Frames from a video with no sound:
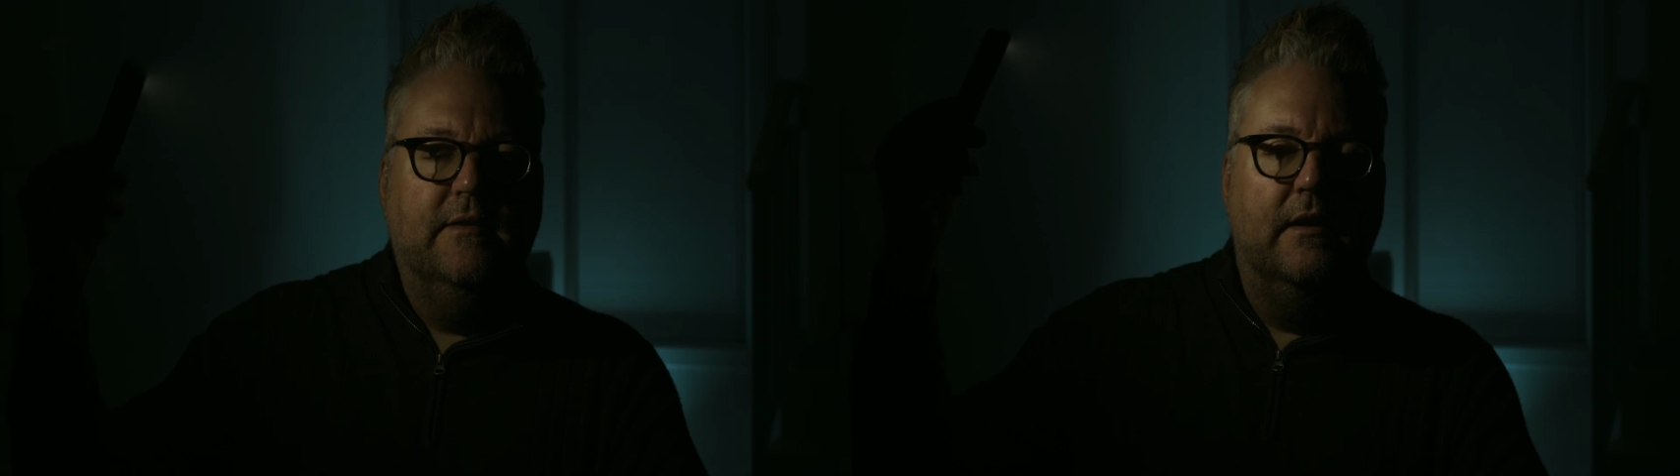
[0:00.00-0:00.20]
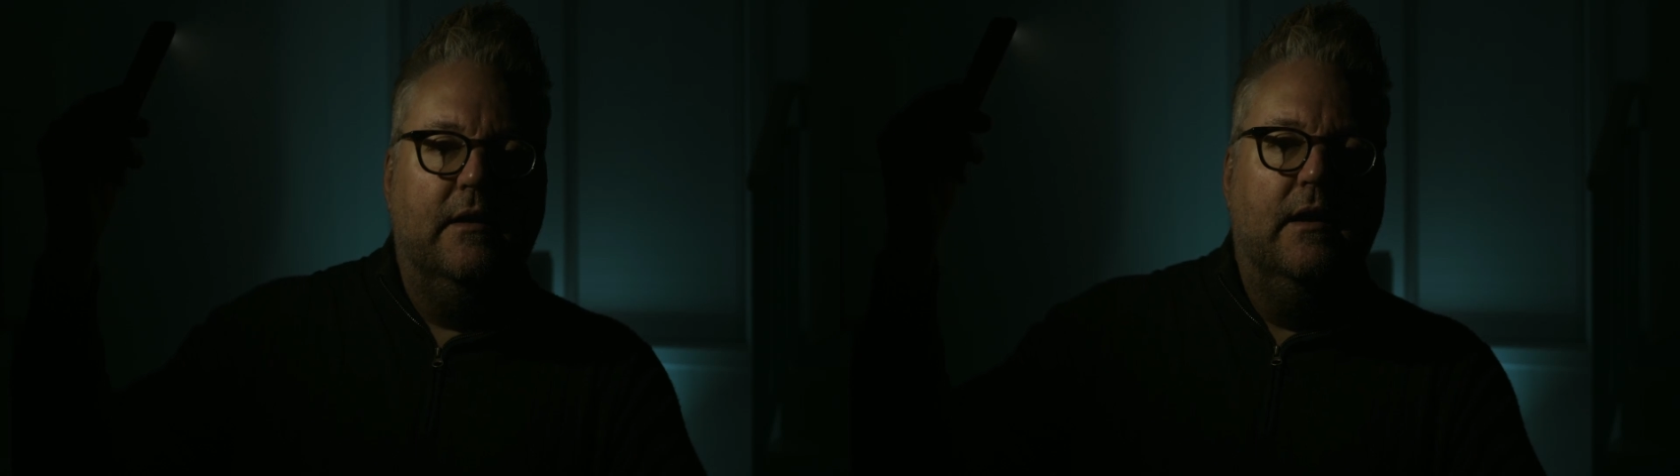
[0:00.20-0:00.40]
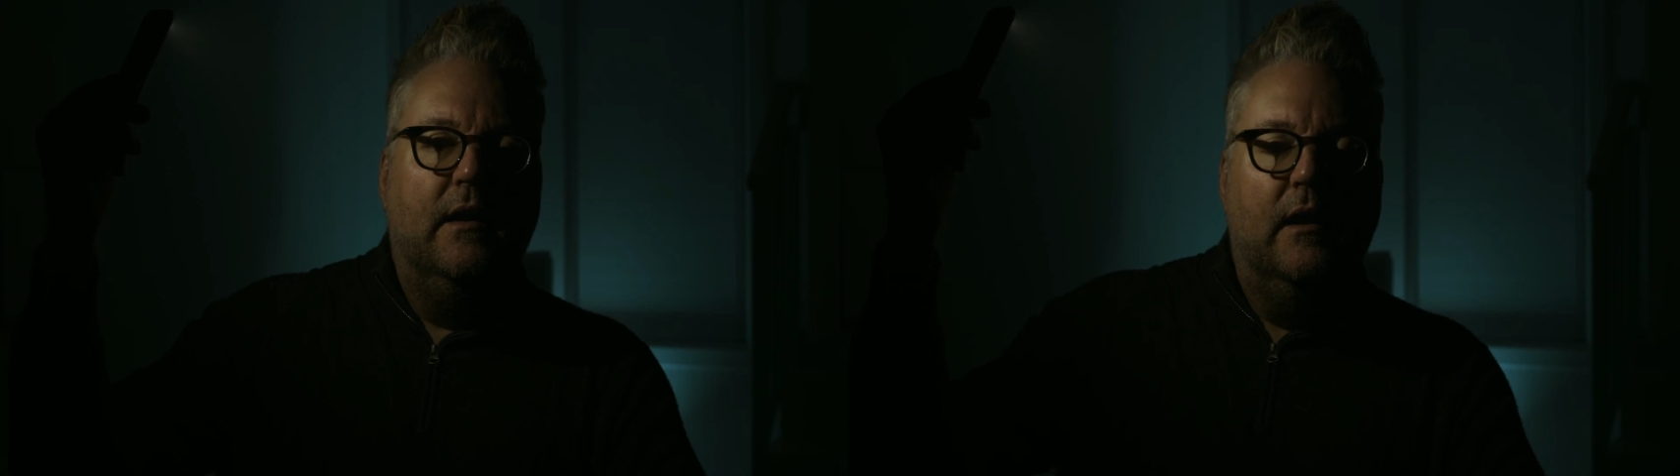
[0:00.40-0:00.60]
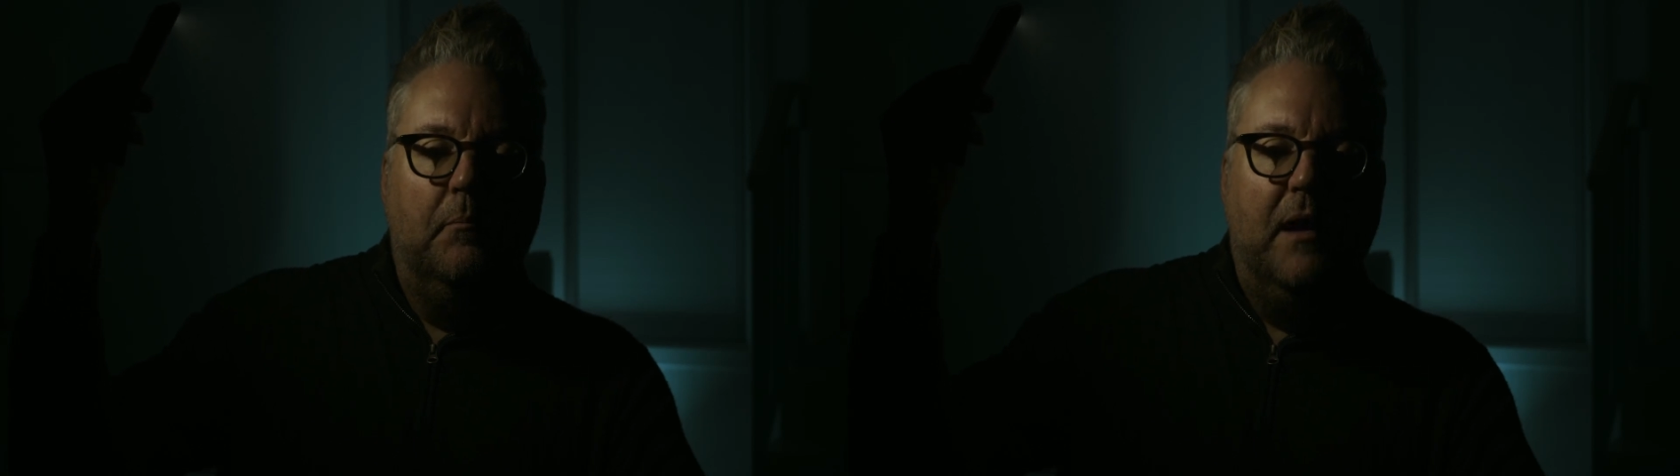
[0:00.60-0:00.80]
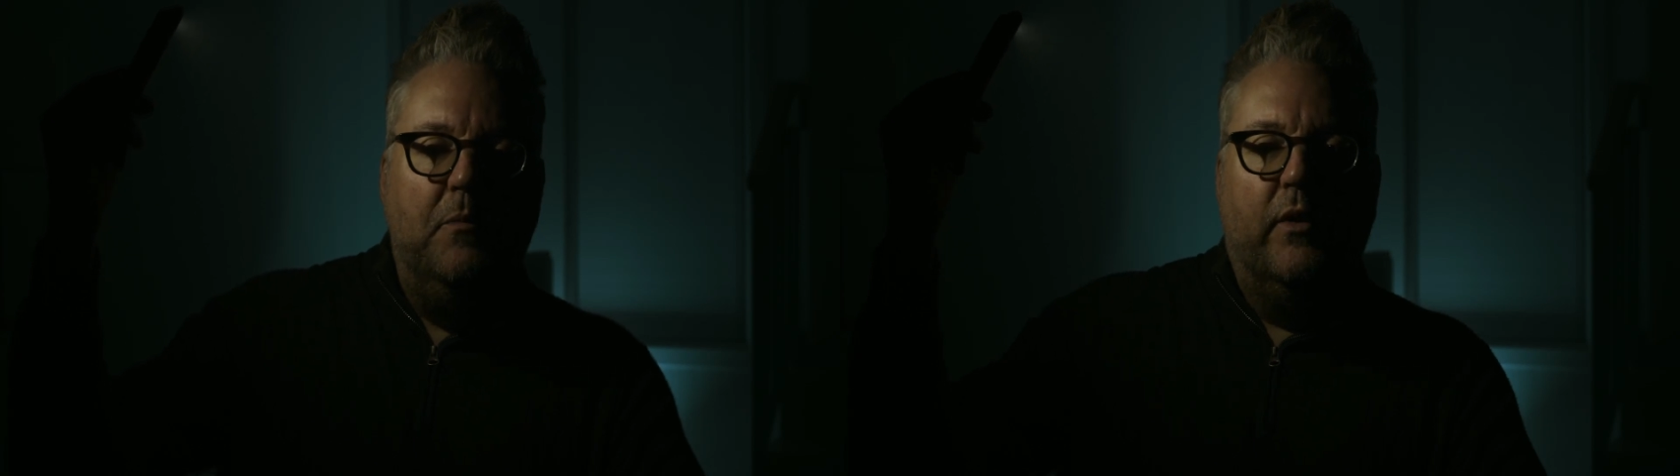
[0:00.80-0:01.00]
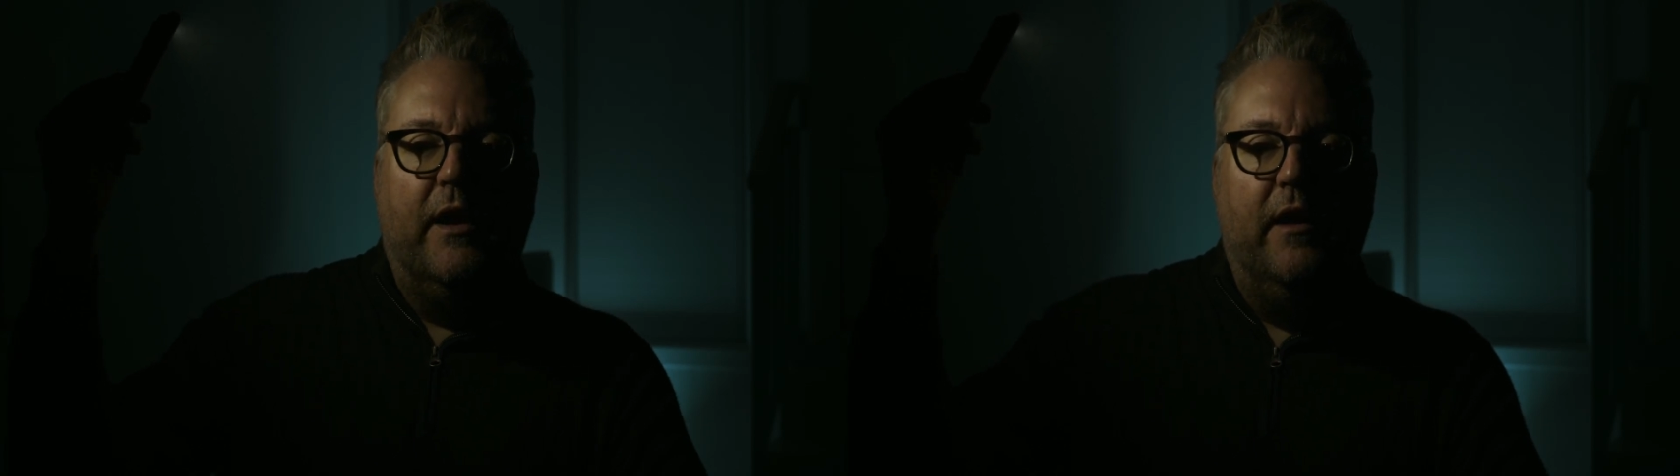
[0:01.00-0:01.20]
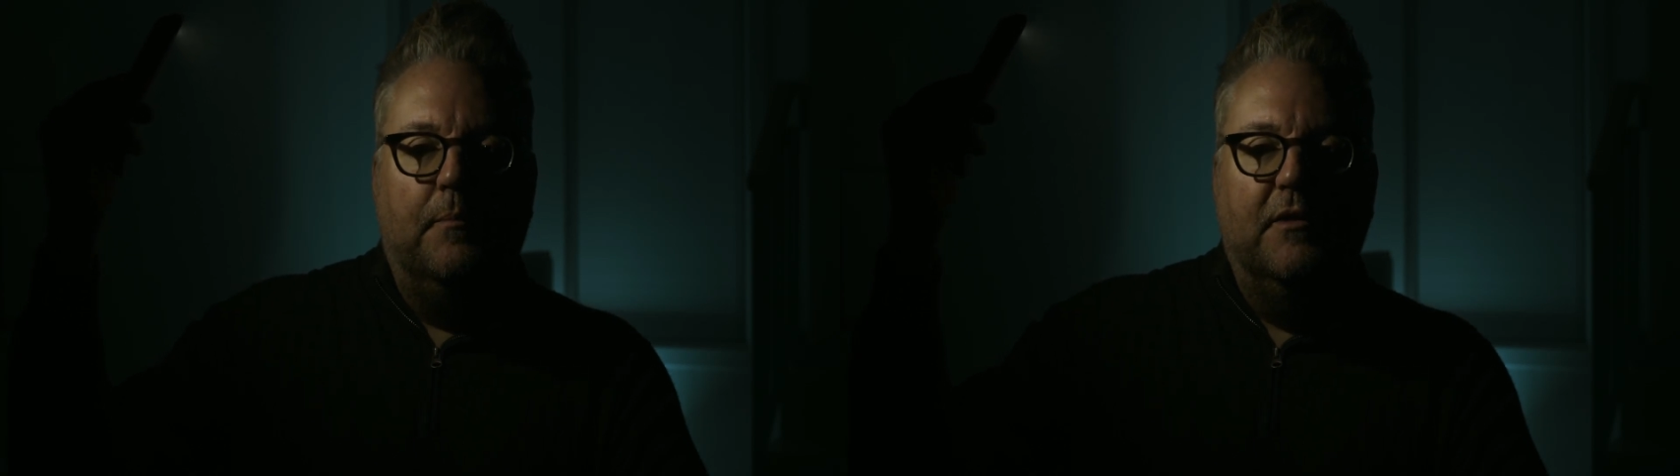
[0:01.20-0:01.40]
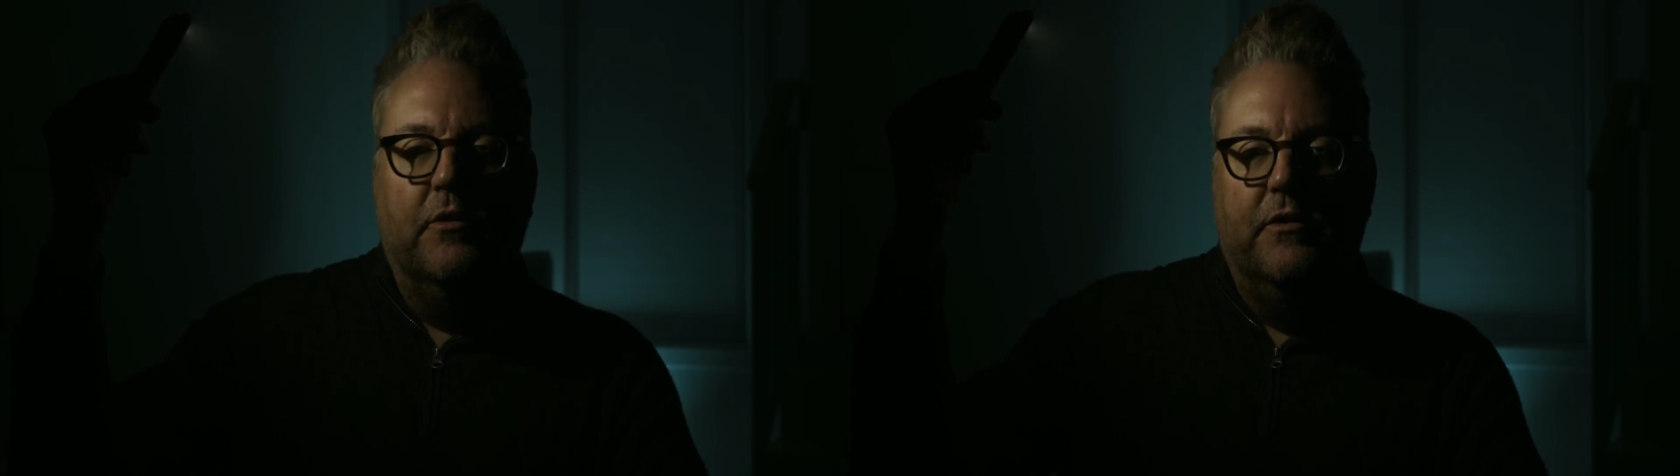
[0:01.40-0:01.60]
that maybe when I
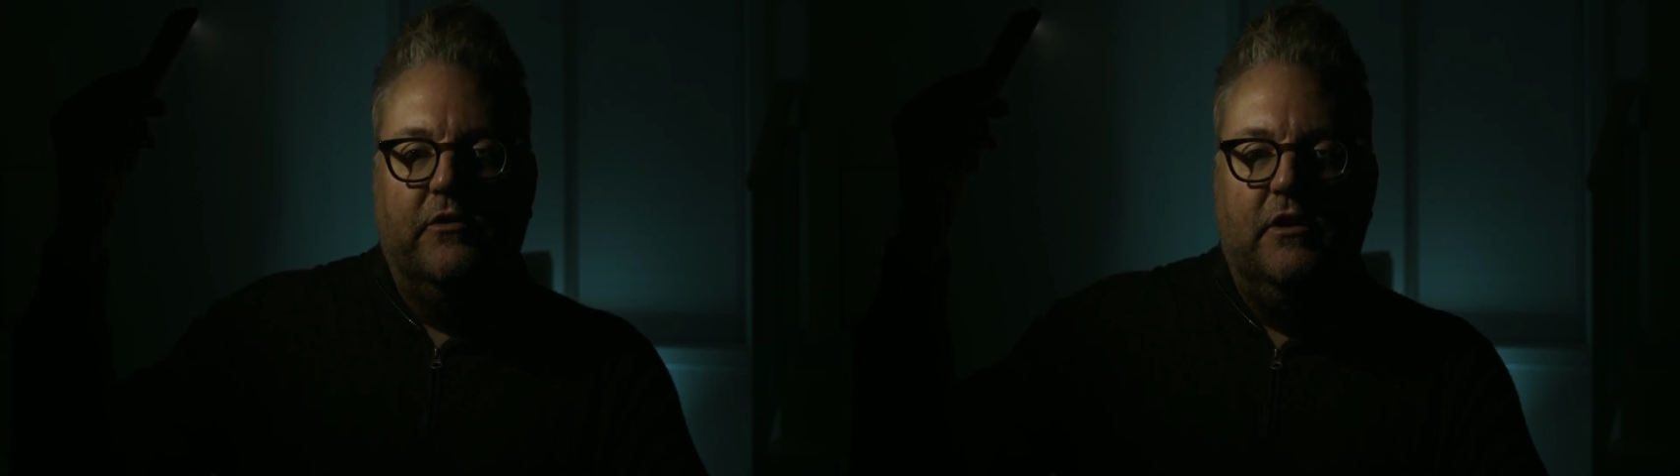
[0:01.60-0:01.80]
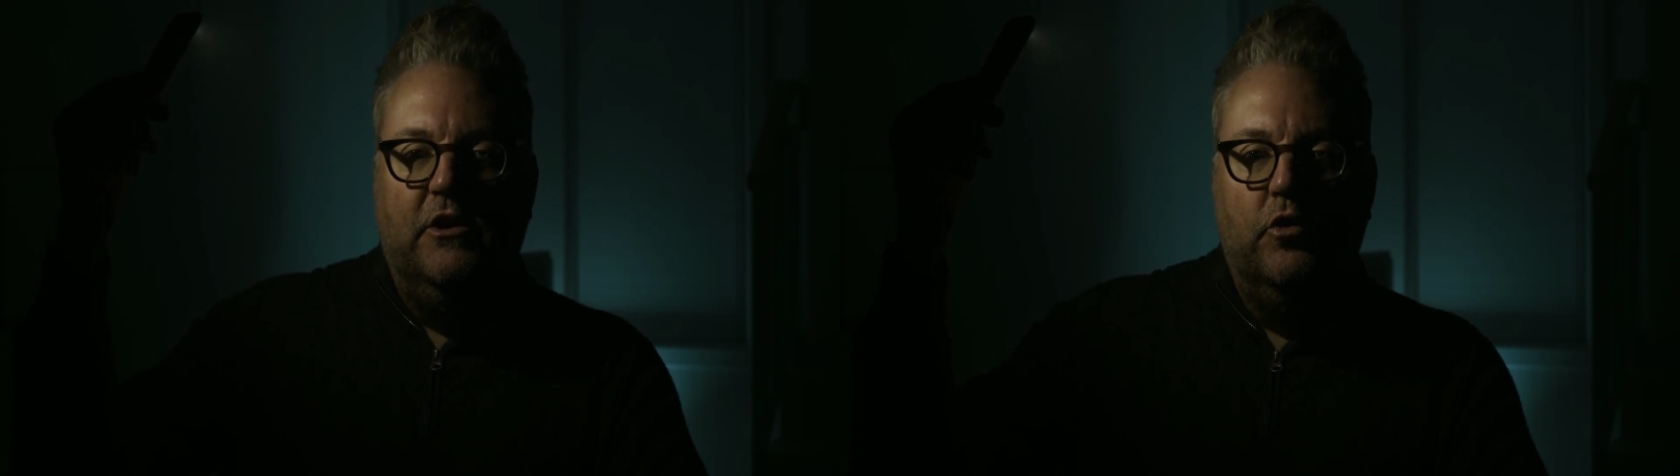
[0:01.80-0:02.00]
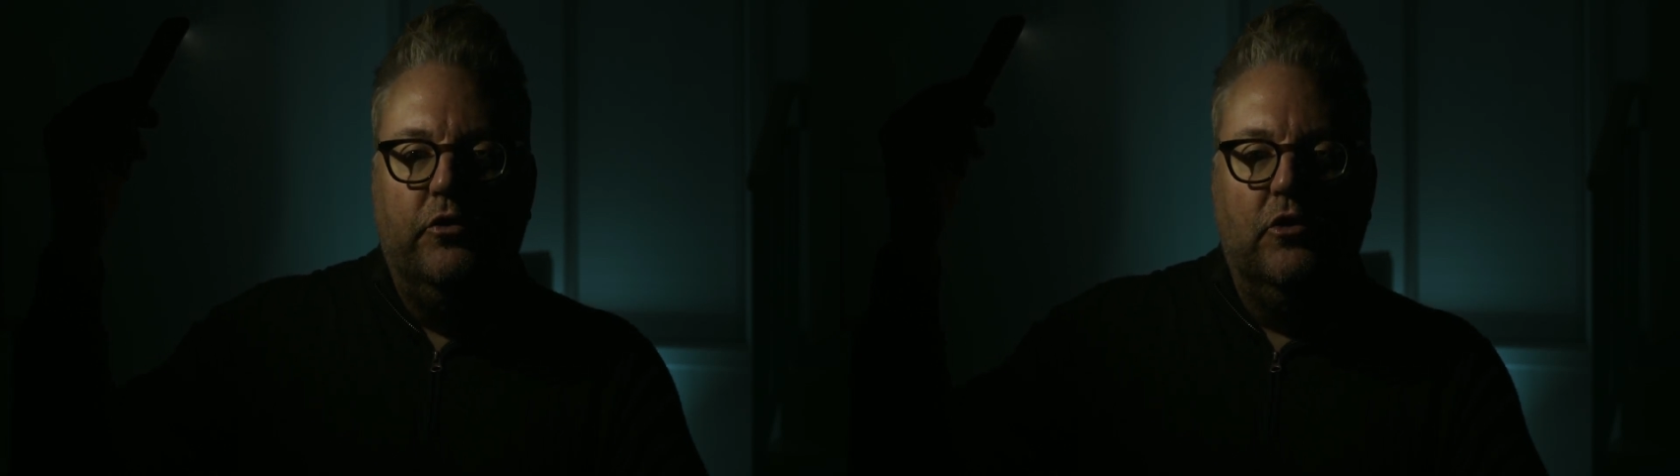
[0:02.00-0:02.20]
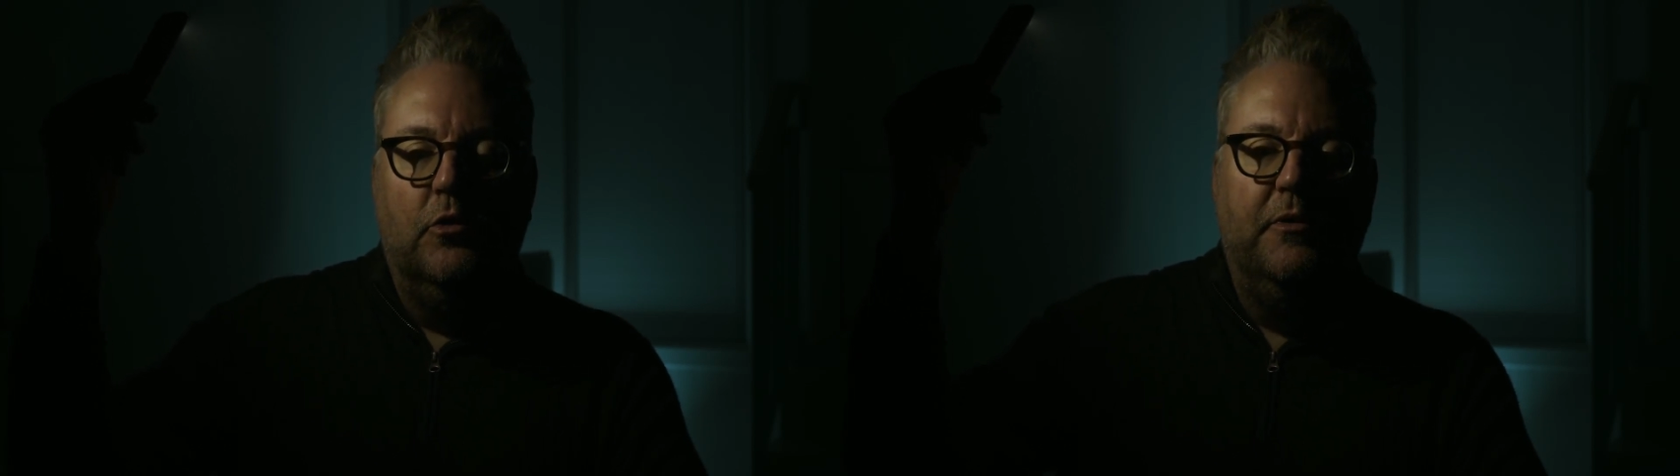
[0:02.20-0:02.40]
upload this to YouTube,